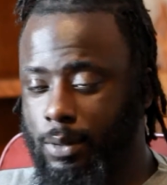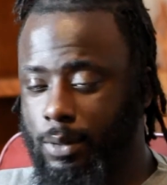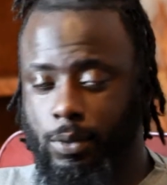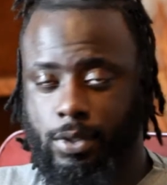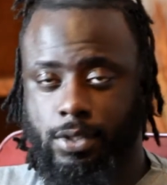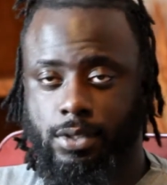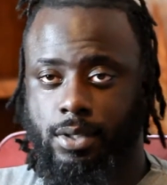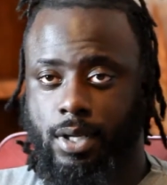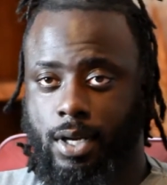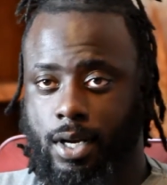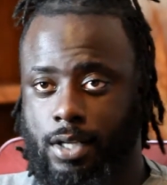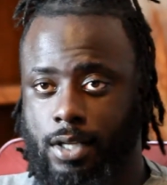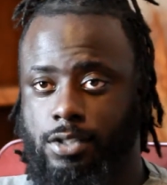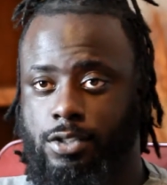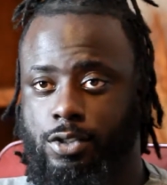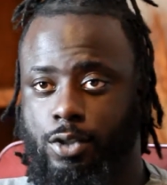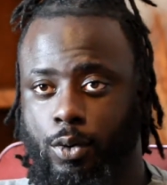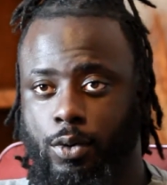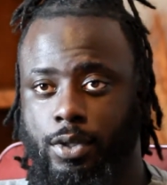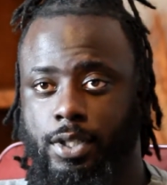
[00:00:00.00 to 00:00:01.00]
It was
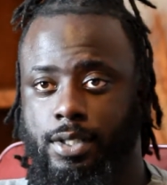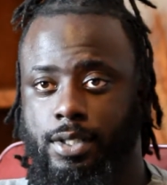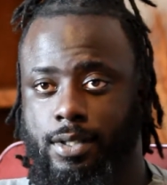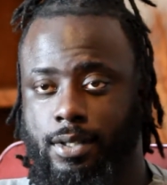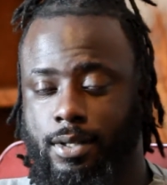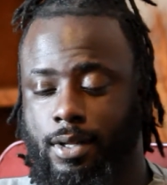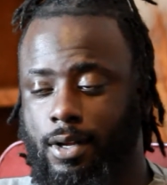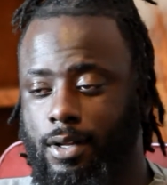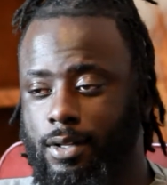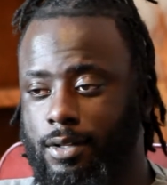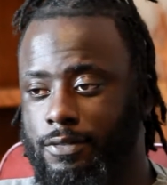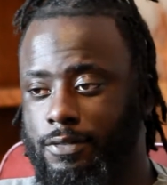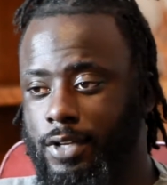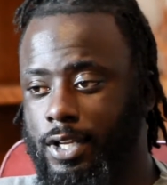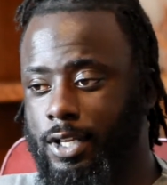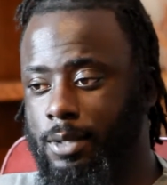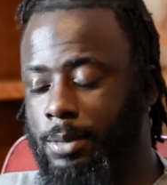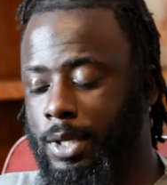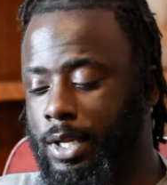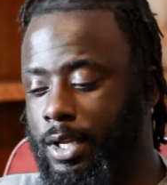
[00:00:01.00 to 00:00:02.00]
us going into the Hall of
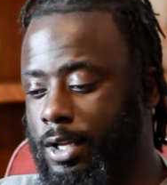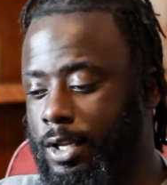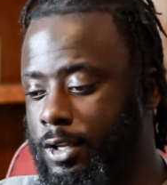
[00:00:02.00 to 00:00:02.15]
Fame.